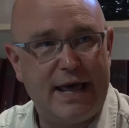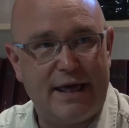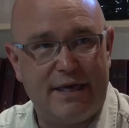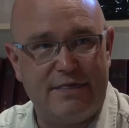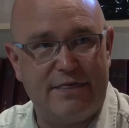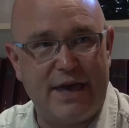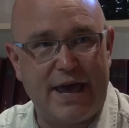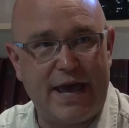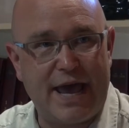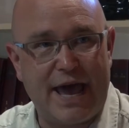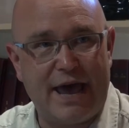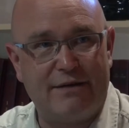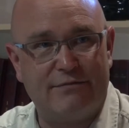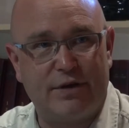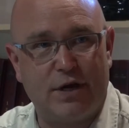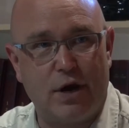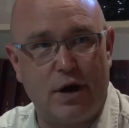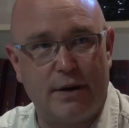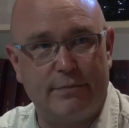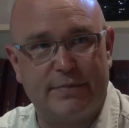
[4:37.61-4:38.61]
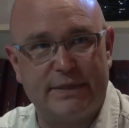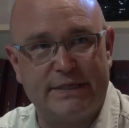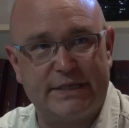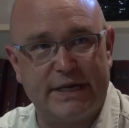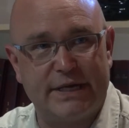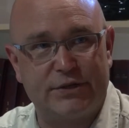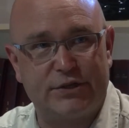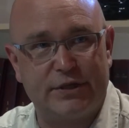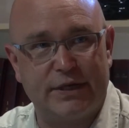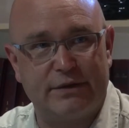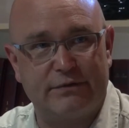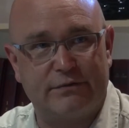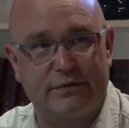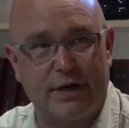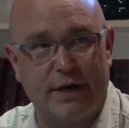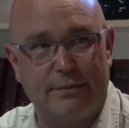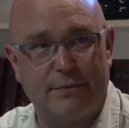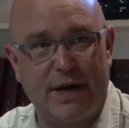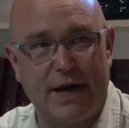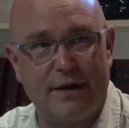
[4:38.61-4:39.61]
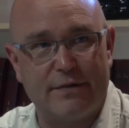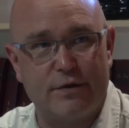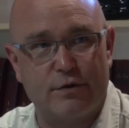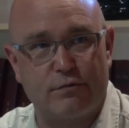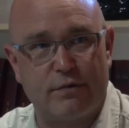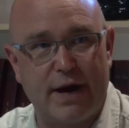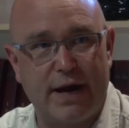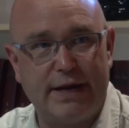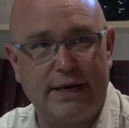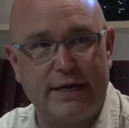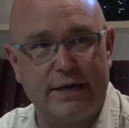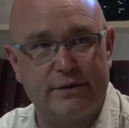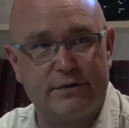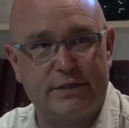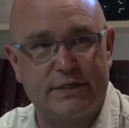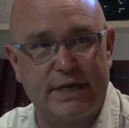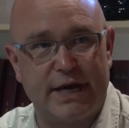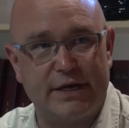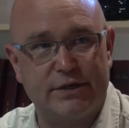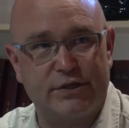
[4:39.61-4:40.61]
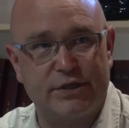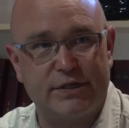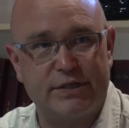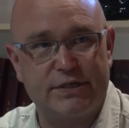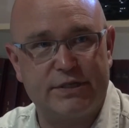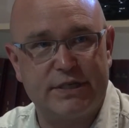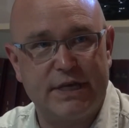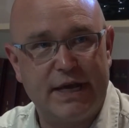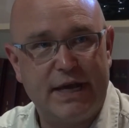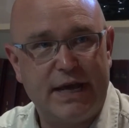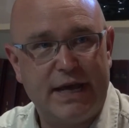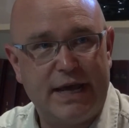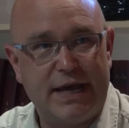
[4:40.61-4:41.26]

they have competition from other radio stations.